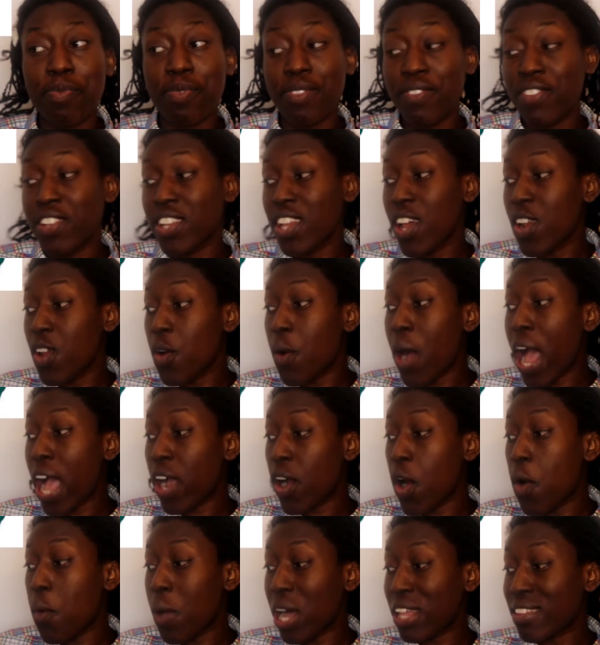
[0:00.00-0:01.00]
If you don't know what
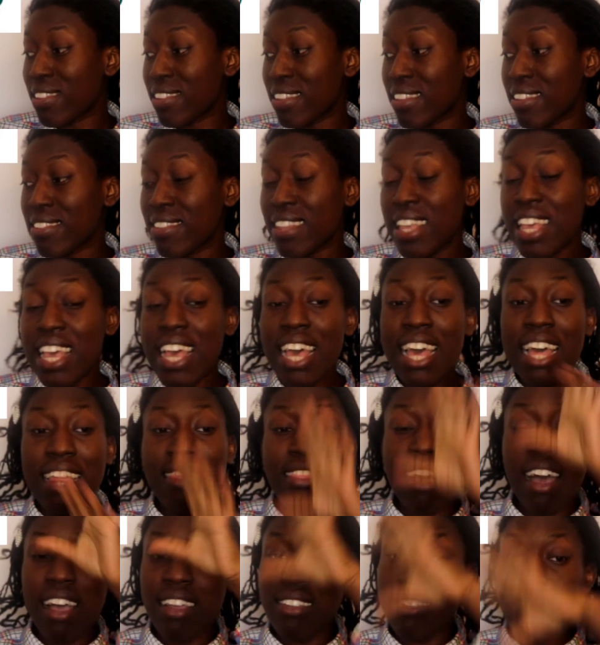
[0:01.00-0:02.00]
ECOWAS is,
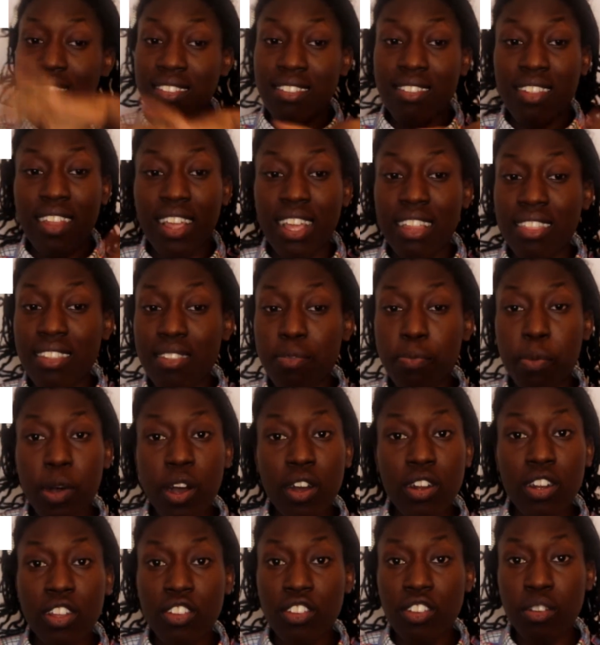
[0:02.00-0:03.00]
that is just like this
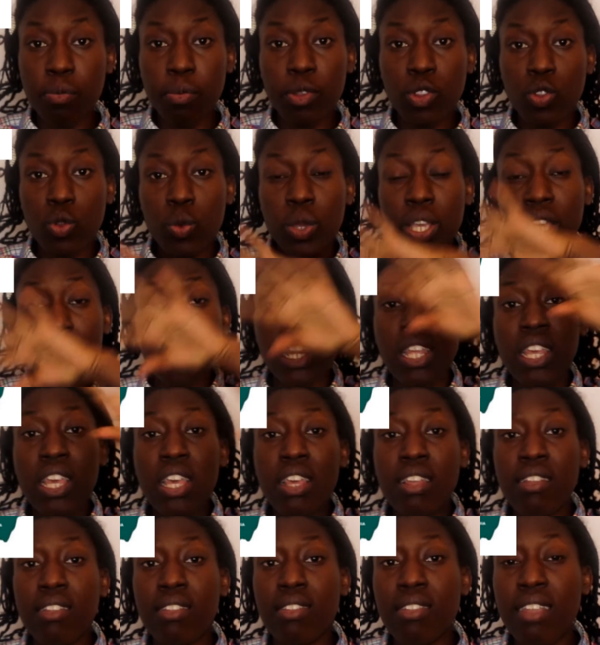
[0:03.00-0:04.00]
partnership between
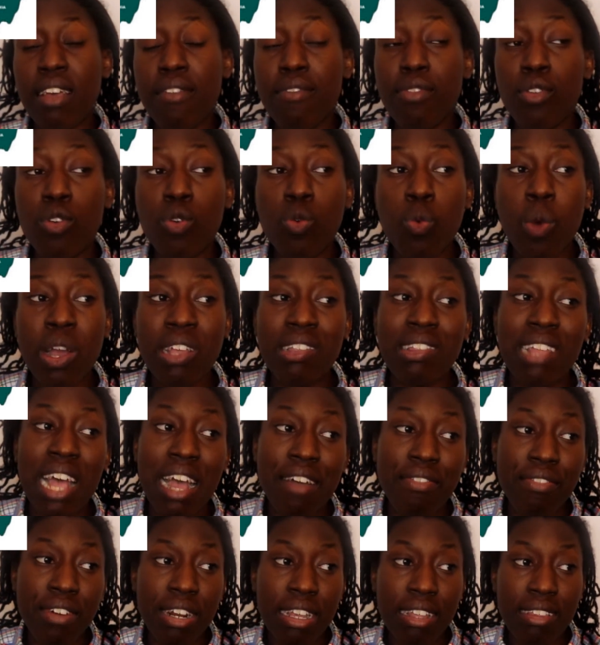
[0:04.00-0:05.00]
several West
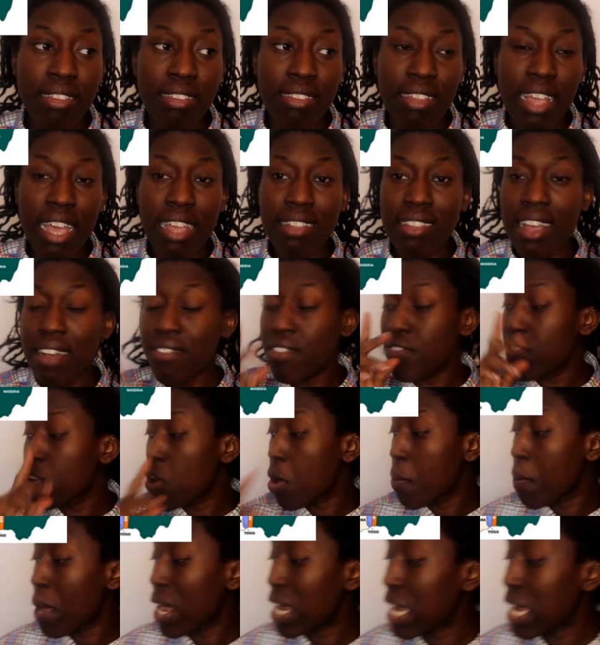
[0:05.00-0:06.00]
African states. I've even got